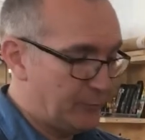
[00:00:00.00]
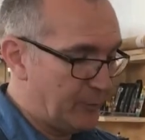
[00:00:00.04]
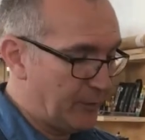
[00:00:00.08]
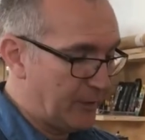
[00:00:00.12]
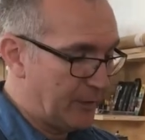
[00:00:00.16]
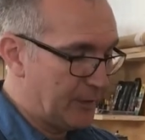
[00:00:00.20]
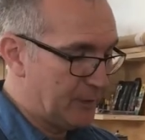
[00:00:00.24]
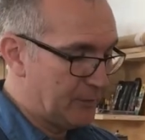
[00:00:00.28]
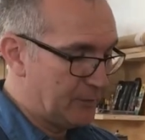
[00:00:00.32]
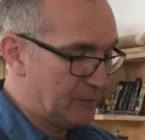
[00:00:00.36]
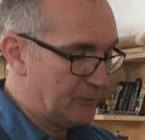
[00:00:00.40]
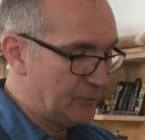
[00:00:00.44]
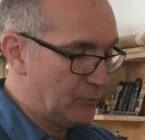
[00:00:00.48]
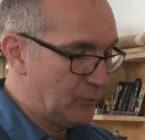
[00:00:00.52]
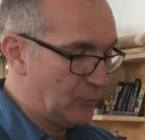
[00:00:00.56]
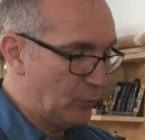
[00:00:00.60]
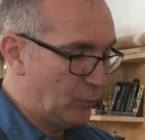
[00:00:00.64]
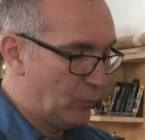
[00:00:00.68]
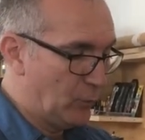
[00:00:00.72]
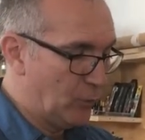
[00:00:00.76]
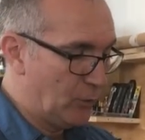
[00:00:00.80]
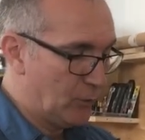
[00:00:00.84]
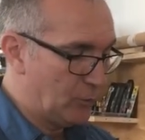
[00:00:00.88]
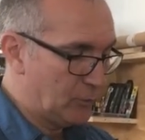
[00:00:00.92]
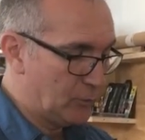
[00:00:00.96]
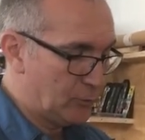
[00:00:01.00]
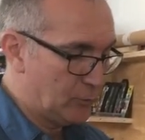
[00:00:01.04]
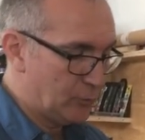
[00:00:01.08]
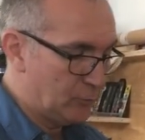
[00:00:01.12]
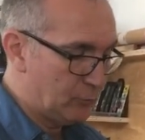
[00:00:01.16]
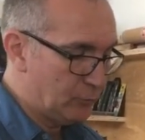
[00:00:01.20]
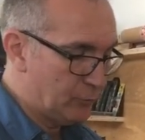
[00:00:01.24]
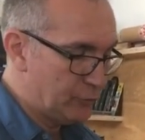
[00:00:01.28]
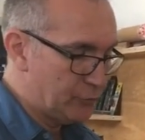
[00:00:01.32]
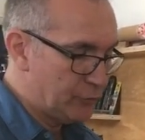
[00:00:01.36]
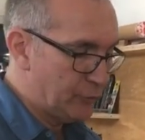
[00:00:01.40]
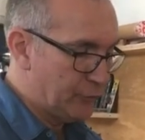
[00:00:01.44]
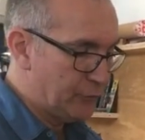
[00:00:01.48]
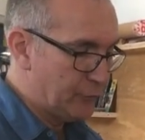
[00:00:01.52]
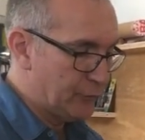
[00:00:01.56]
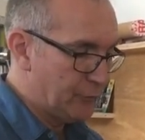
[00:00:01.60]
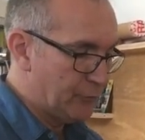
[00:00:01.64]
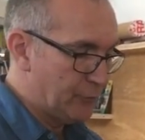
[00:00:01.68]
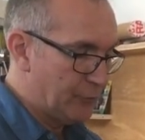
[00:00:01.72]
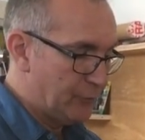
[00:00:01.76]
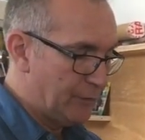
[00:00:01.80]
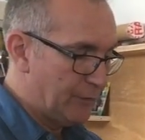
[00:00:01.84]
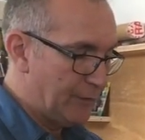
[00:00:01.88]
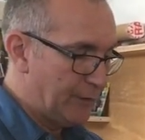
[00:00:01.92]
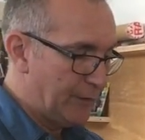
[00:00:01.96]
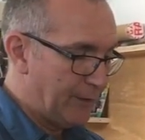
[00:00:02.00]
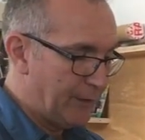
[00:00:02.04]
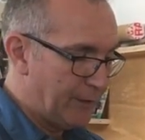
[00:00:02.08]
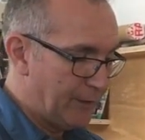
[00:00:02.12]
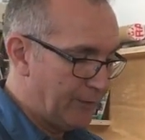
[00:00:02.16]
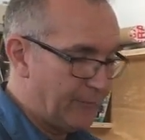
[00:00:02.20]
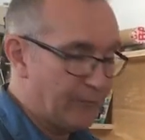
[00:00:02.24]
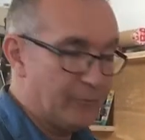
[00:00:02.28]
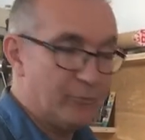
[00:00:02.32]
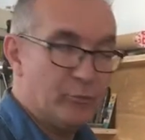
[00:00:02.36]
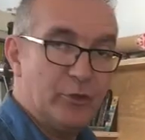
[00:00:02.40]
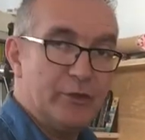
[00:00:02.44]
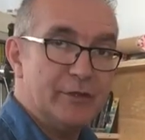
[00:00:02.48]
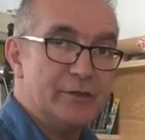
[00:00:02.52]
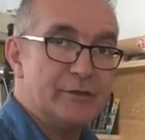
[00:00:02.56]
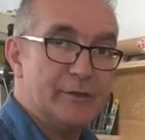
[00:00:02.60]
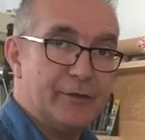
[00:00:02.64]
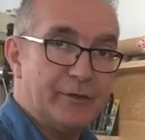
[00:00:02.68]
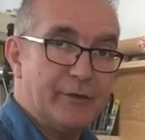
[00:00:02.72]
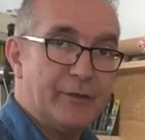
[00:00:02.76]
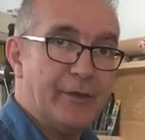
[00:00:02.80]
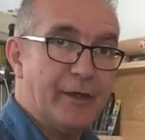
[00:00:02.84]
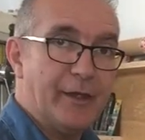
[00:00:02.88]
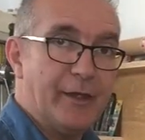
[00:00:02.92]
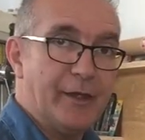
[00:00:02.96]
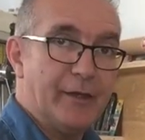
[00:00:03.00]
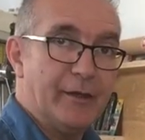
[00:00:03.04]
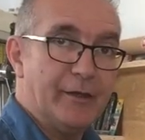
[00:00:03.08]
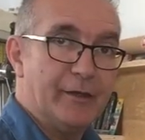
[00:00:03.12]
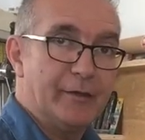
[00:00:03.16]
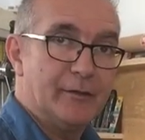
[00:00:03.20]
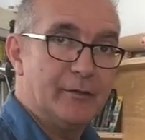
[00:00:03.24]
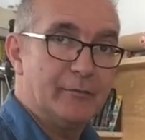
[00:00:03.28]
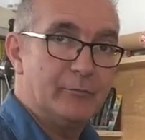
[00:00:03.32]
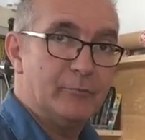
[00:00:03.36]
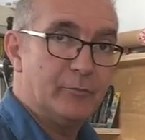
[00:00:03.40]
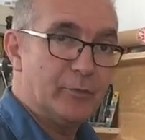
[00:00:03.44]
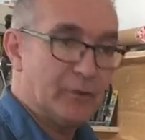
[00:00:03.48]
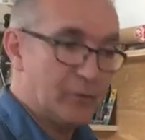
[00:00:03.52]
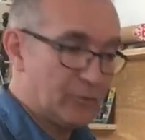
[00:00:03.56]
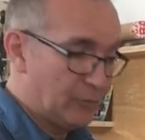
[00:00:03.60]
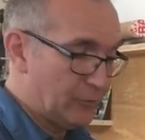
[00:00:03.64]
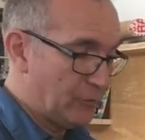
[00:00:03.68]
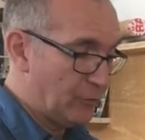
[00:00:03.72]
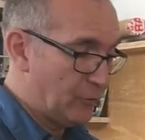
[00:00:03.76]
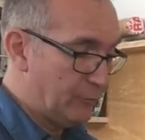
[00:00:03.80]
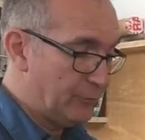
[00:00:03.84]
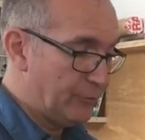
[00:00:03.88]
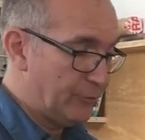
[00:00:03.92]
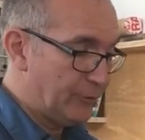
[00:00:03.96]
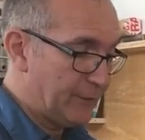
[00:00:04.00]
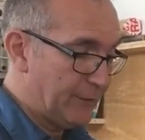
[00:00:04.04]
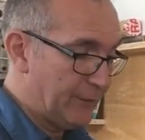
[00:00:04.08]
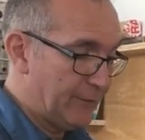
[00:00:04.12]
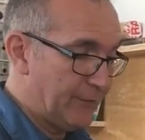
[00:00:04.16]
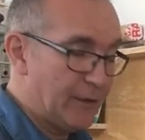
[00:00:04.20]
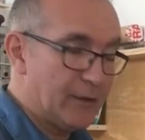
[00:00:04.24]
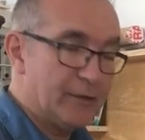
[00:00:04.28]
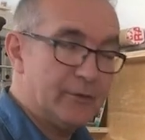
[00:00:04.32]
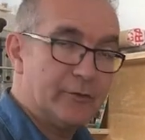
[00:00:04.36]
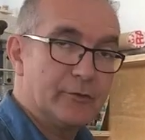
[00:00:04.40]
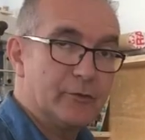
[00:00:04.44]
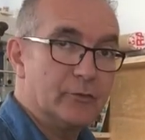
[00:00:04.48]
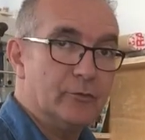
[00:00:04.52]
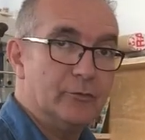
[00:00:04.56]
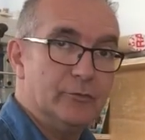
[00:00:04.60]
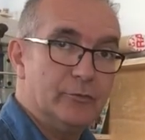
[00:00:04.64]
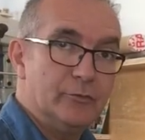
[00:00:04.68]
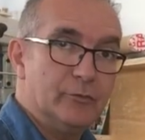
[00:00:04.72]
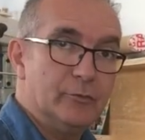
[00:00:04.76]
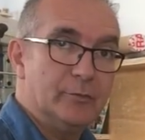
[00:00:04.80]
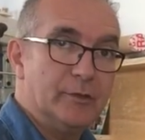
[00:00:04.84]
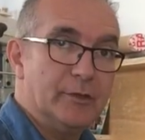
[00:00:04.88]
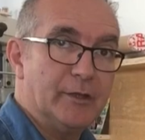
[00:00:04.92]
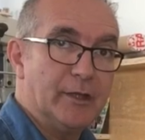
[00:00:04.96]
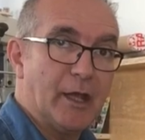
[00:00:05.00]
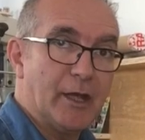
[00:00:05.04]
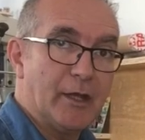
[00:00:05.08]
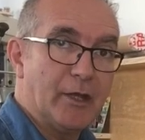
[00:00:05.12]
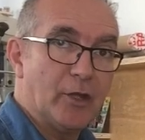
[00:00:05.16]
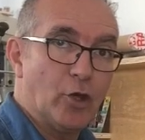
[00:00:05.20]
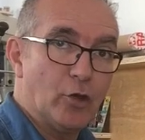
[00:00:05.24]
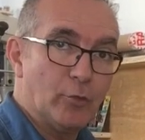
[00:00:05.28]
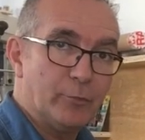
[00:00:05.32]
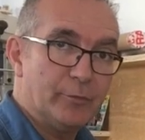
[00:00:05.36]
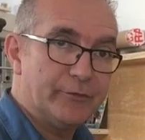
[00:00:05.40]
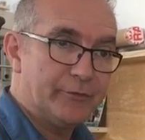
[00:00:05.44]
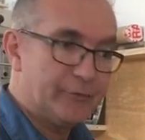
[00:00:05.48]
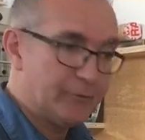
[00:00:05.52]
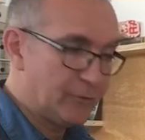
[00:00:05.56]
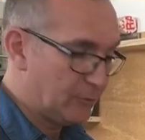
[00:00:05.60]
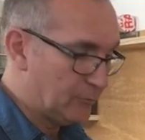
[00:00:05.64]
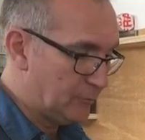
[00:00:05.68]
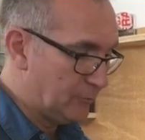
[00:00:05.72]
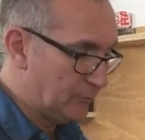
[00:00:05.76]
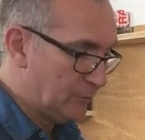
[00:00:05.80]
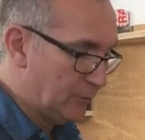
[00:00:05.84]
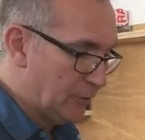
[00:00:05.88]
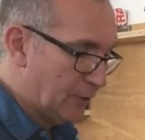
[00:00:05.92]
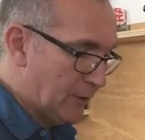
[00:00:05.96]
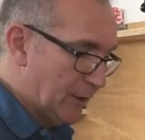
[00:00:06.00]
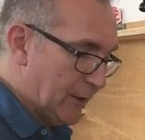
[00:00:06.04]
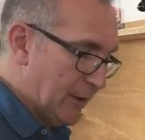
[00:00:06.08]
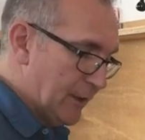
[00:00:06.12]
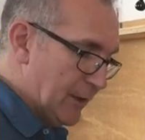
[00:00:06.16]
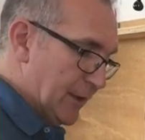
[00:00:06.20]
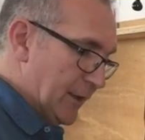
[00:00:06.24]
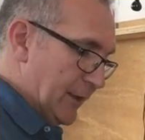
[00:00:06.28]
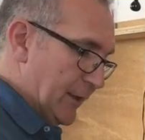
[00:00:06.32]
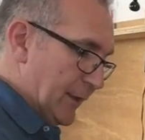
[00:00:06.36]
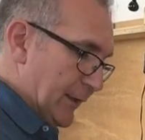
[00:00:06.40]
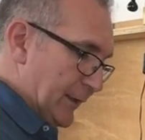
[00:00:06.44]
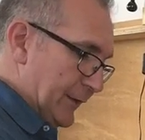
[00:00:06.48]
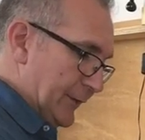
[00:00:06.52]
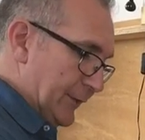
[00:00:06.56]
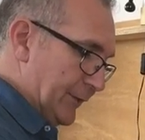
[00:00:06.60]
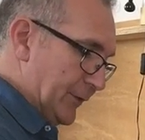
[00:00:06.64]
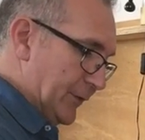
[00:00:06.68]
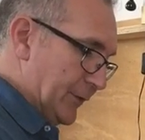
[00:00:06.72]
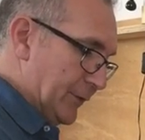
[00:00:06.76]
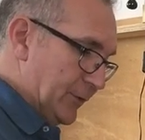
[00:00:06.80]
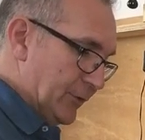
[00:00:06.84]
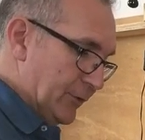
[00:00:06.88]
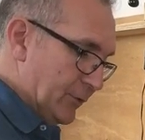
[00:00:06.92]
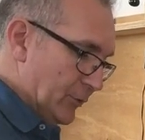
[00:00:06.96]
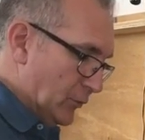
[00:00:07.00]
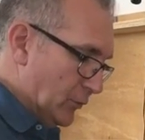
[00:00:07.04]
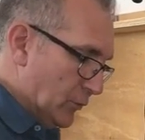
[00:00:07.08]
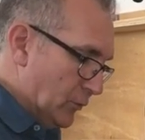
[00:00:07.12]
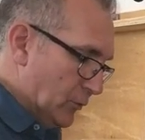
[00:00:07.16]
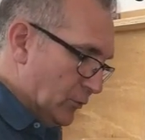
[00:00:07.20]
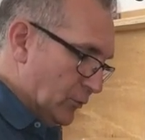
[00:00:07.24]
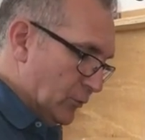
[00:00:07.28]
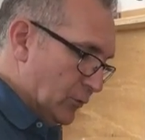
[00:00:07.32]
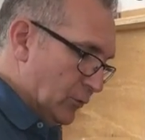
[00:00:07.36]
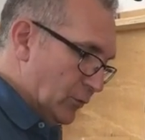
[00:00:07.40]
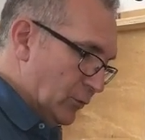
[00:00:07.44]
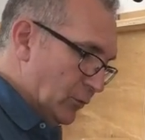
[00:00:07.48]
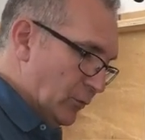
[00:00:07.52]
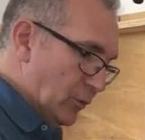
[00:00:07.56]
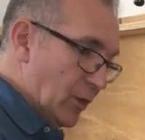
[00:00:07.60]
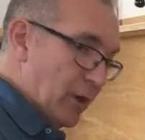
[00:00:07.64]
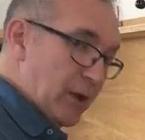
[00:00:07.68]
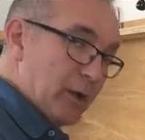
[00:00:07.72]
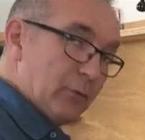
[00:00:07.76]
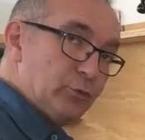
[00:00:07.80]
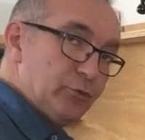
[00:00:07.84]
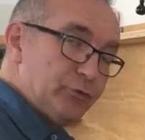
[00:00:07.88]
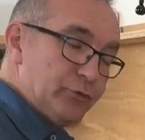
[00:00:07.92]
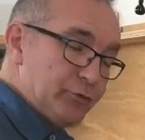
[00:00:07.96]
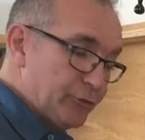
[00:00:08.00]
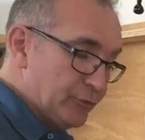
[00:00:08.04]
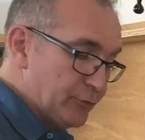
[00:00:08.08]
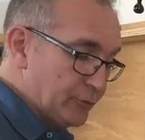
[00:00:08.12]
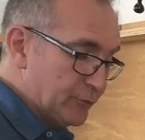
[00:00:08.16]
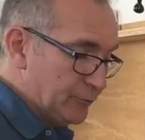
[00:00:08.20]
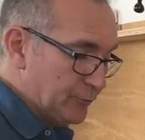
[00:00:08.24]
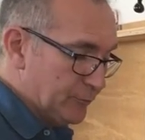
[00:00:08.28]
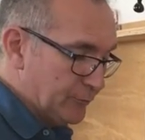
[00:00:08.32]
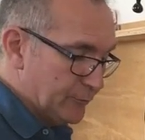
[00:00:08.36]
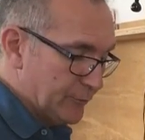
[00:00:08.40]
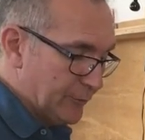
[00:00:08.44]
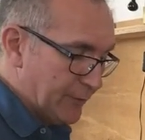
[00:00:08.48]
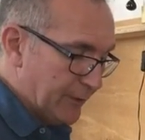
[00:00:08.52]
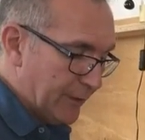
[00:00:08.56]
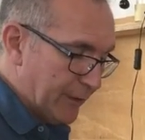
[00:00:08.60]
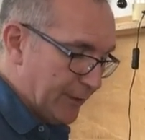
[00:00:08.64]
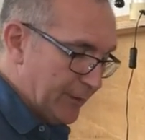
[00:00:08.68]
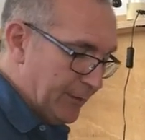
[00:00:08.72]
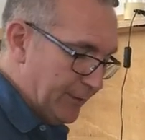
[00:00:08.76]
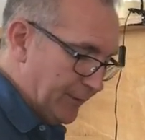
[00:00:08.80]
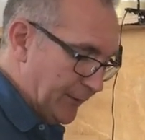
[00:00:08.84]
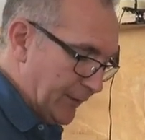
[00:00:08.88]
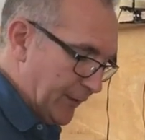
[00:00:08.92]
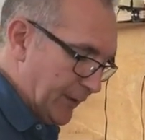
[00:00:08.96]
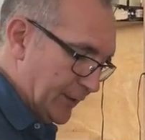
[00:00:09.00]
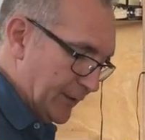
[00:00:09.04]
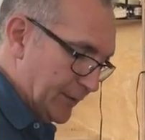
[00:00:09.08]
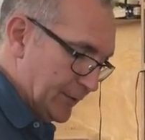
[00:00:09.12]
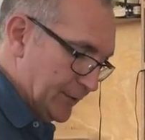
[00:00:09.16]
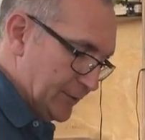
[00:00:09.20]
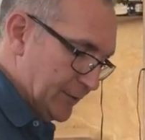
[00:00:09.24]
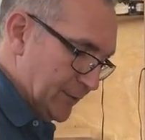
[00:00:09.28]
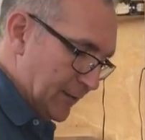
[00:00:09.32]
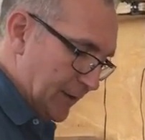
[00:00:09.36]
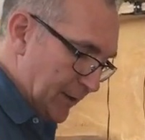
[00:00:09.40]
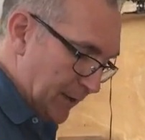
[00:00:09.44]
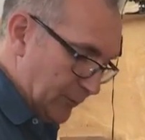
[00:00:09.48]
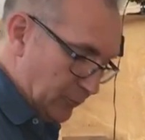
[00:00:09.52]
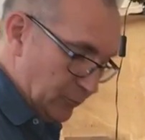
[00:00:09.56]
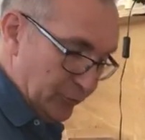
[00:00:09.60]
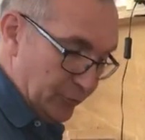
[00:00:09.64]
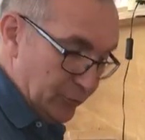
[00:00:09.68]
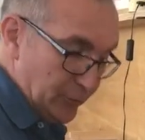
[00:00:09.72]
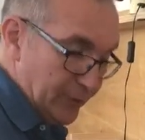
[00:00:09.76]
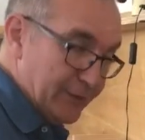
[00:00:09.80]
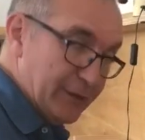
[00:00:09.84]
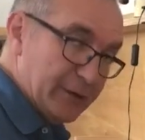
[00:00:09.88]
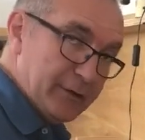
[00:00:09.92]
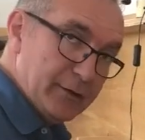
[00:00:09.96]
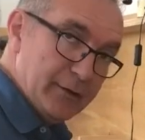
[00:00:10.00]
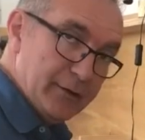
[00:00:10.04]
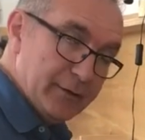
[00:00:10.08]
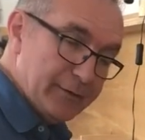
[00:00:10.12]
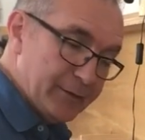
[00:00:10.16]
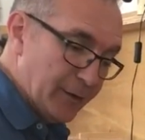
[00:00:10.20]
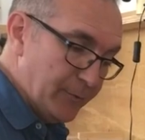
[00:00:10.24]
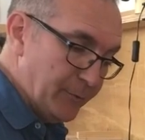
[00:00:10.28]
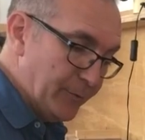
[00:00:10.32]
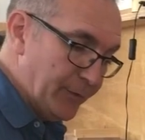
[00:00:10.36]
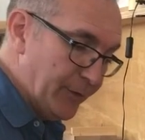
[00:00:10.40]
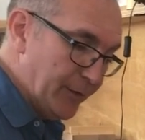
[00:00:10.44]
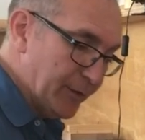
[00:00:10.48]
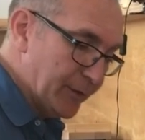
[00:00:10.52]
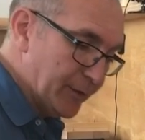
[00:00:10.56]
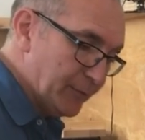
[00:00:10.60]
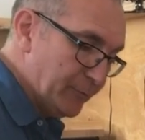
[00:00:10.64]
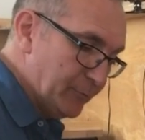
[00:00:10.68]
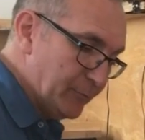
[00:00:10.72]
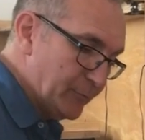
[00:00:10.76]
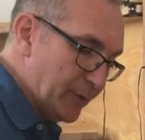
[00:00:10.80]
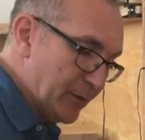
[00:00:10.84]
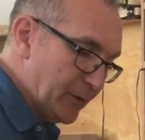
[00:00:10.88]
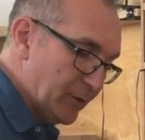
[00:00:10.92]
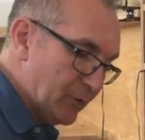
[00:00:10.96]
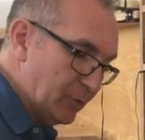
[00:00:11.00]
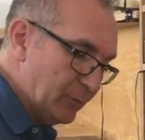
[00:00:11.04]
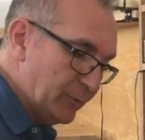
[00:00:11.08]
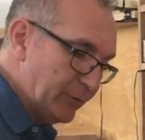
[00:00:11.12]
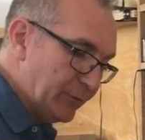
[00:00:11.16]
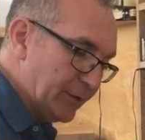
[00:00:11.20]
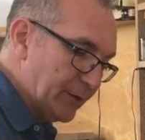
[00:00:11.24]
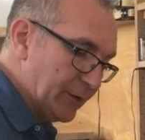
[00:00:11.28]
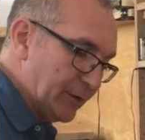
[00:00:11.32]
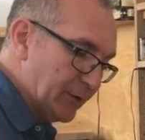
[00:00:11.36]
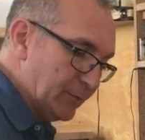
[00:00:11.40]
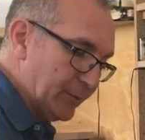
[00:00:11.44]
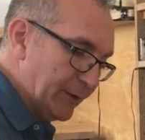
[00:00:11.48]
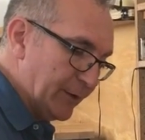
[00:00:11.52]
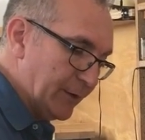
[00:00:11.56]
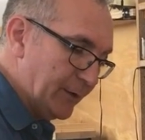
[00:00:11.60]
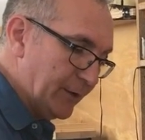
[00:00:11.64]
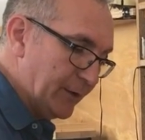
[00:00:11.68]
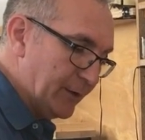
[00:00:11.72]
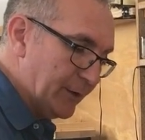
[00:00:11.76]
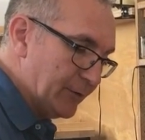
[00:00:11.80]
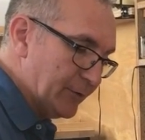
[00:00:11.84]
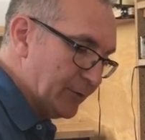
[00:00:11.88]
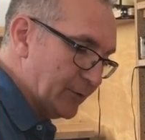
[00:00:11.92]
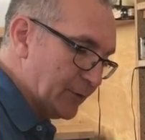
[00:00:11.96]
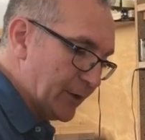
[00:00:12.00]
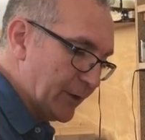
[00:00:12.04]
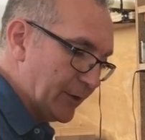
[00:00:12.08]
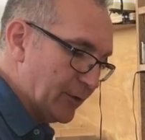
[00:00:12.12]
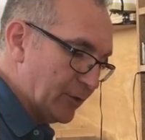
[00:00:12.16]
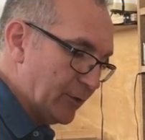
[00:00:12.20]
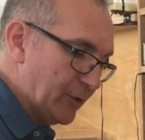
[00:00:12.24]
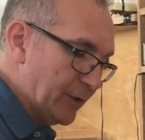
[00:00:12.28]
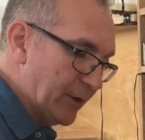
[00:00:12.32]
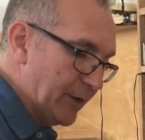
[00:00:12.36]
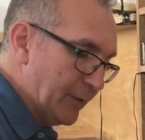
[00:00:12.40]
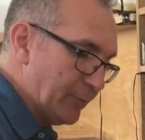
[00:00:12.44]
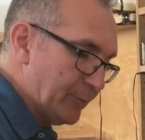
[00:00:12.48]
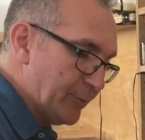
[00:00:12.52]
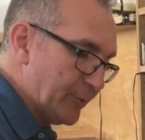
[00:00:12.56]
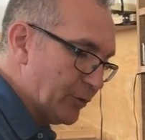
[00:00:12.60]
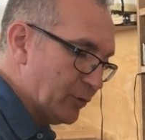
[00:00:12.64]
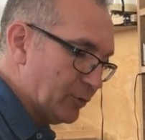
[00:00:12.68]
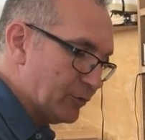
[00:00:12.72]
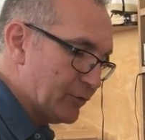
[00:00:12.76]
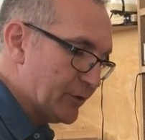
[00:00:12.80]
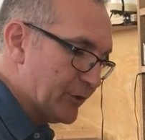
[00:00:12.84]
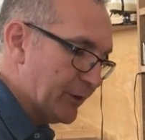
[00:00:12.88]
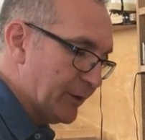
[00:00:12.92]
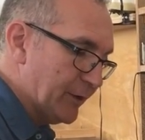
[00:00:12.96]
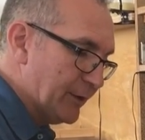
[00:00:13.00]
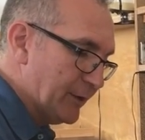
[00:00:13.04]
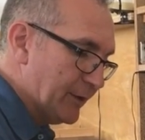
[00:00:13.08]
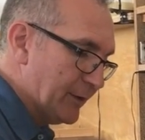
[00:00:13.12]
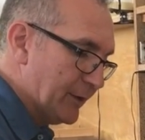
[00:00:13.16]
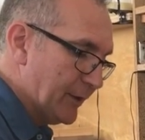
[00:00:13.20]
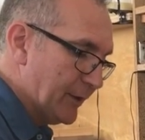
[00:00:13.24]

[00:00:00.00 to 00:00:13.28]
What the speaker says: But what would you do if the bridge is there? Because obviously that's going to be an obstacle. So what I would do is that I would do exactly the same thing, but obviously over here you can only approach it